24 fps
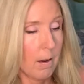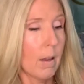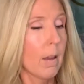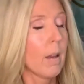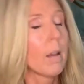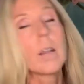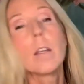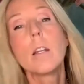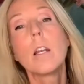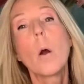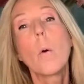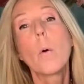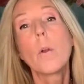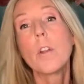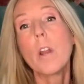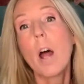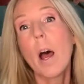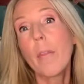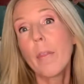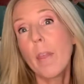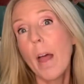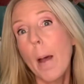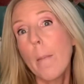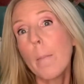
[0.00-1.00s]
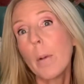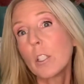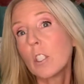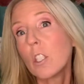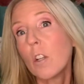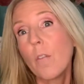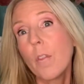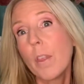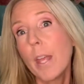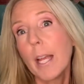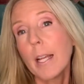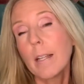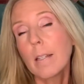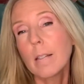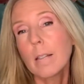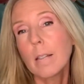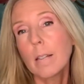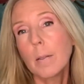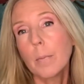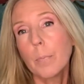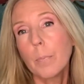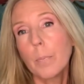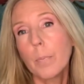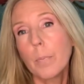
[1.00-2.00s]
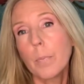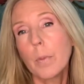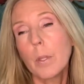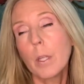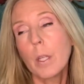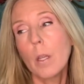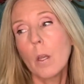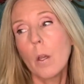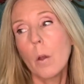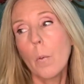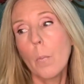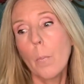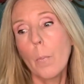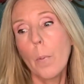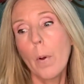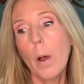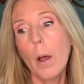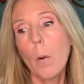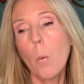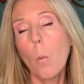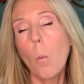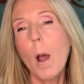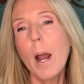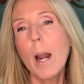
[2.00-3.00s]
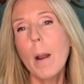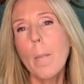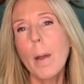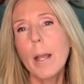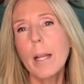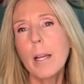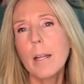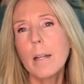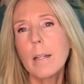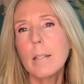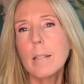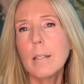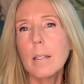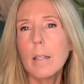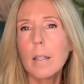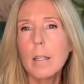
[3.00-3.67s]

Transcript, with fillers: you know, with not that much of this, but when am I gonna see the